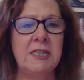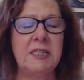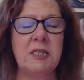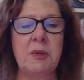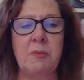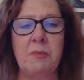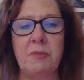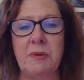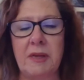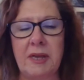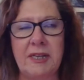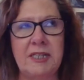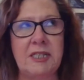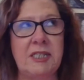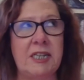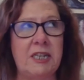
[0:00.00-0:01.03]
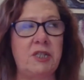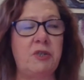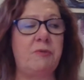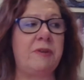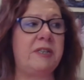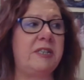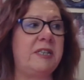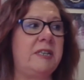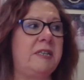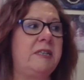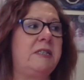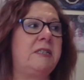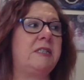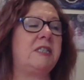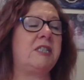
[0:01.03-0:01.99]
some extenuating